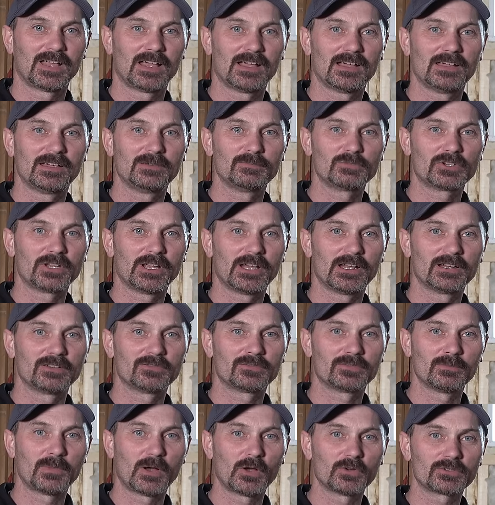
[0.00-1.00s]
Hi, I'm
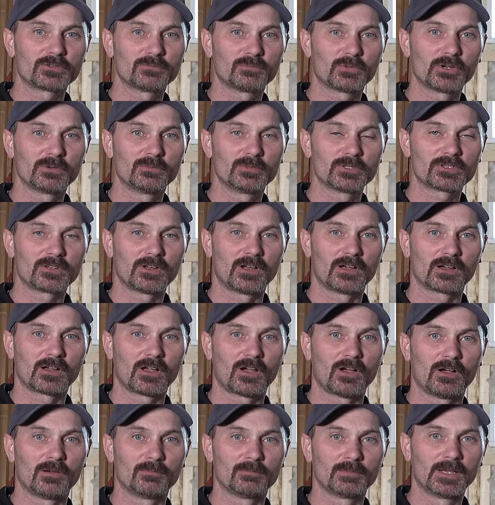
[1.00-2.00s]
Shannon from
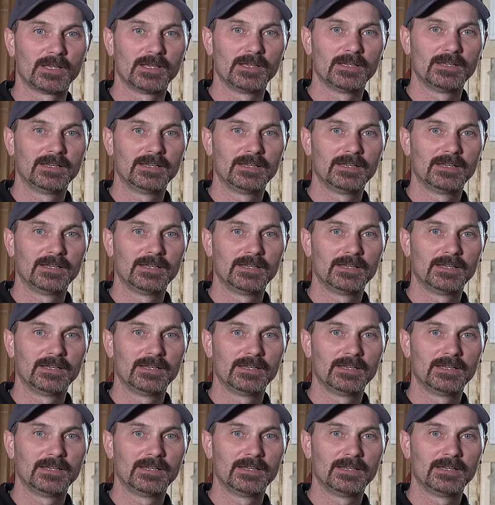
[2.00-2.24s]
houseimprovements.com.